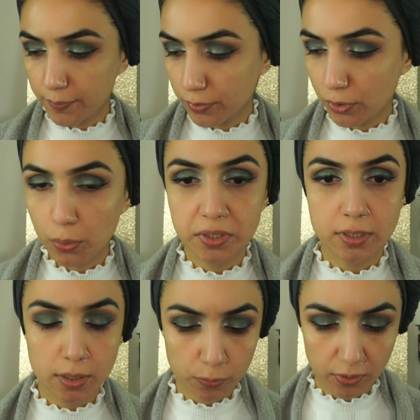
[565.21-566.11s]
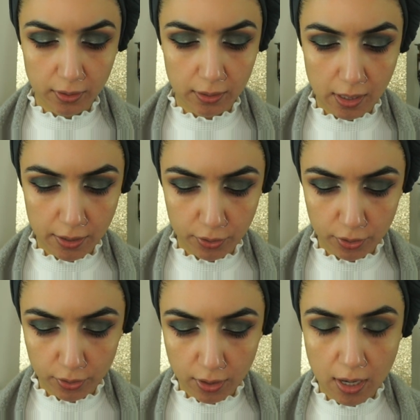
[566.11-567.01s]
So we're done with the
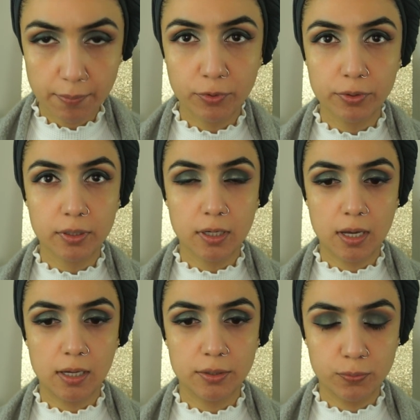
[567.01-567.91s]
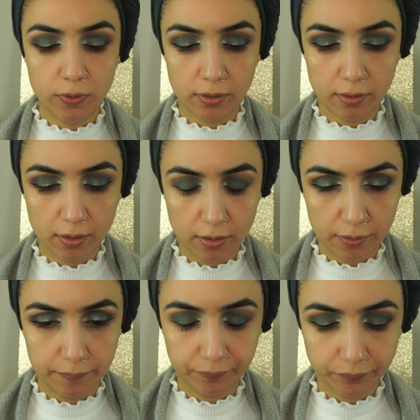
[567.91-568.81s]
liner. I'm going ahead with,
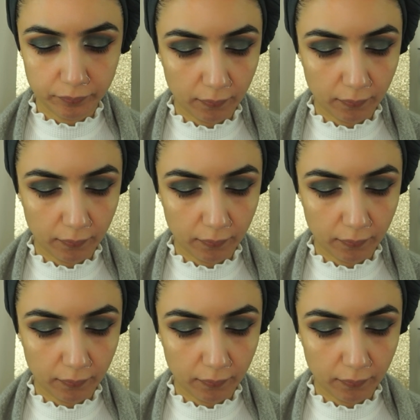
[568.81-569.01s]
I'm